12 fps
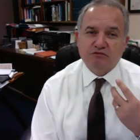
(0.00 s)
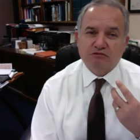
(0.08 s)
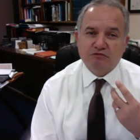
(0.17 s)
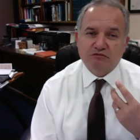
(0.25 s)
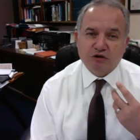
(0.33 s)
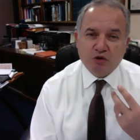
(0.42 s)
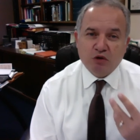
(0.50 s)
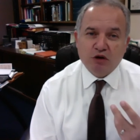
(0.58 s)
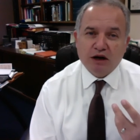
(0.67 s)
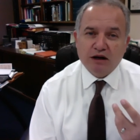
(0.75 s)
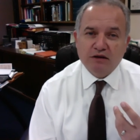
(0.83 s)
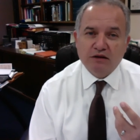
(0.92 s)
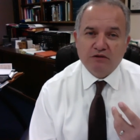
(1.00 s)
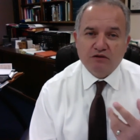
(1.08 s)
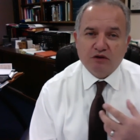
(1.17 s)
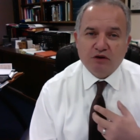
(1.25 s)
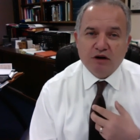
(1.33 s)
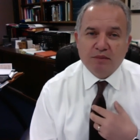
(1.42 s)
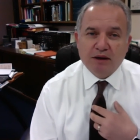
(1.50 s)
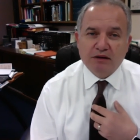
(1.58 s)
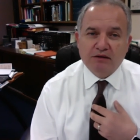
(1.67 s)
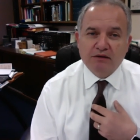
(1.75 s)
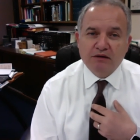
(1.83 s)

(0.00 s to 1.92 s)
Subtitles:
recorded in the Torah, but